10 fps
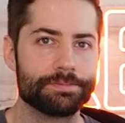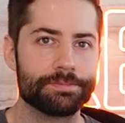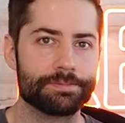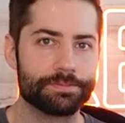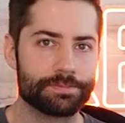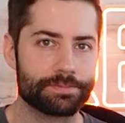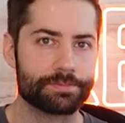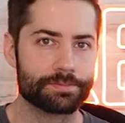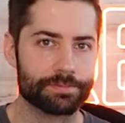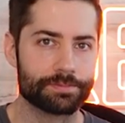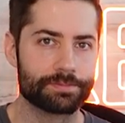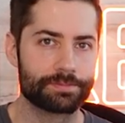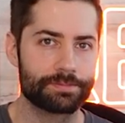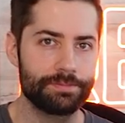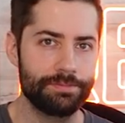
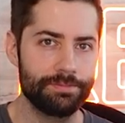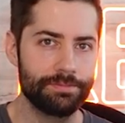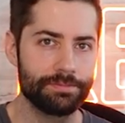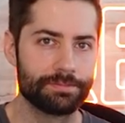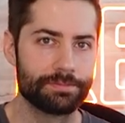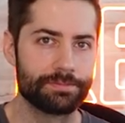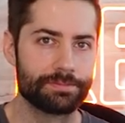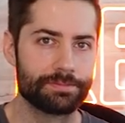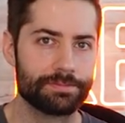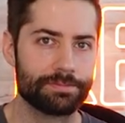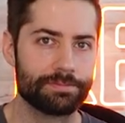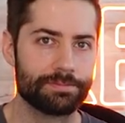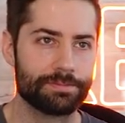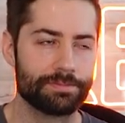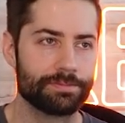
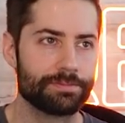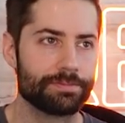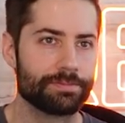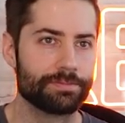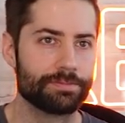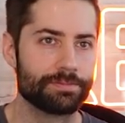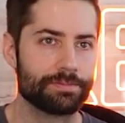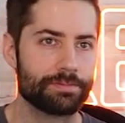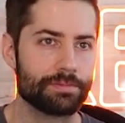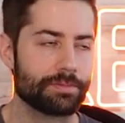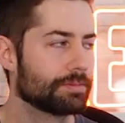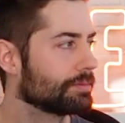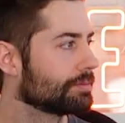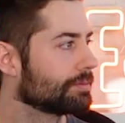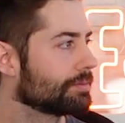
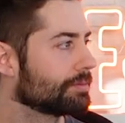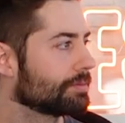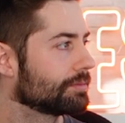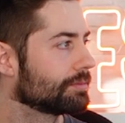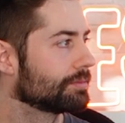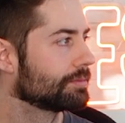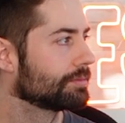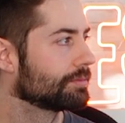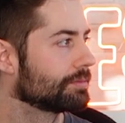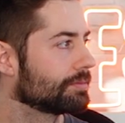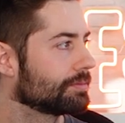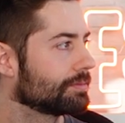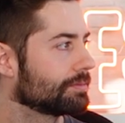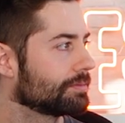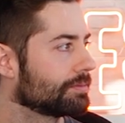(not speaking)